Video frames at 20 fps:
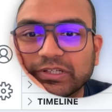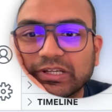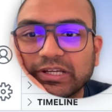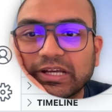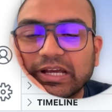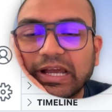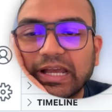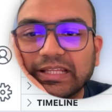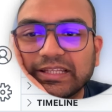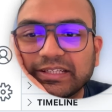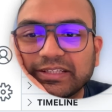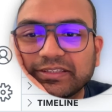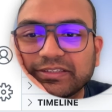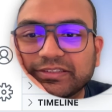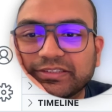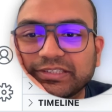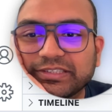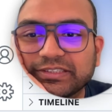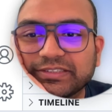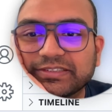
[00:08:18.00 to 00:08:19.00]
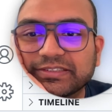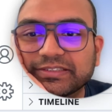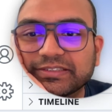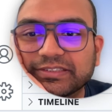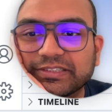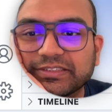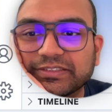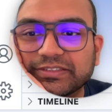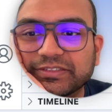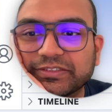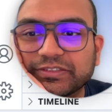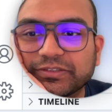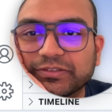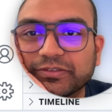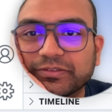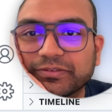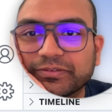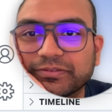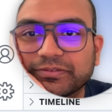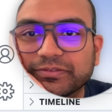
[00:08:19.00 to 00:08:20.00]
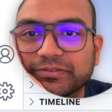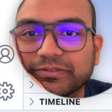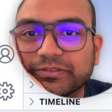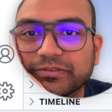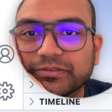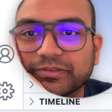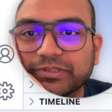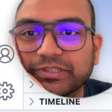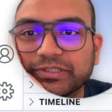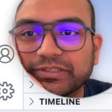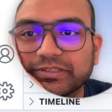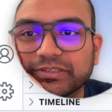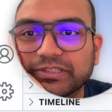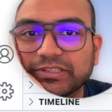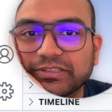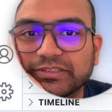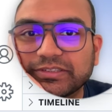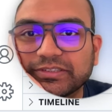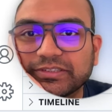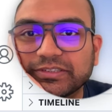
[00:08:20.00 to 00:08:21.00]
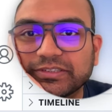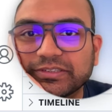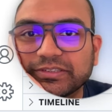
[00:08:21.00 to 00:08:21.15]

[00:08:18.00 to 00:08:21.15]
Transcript: I think this is S0. Okay, let's see.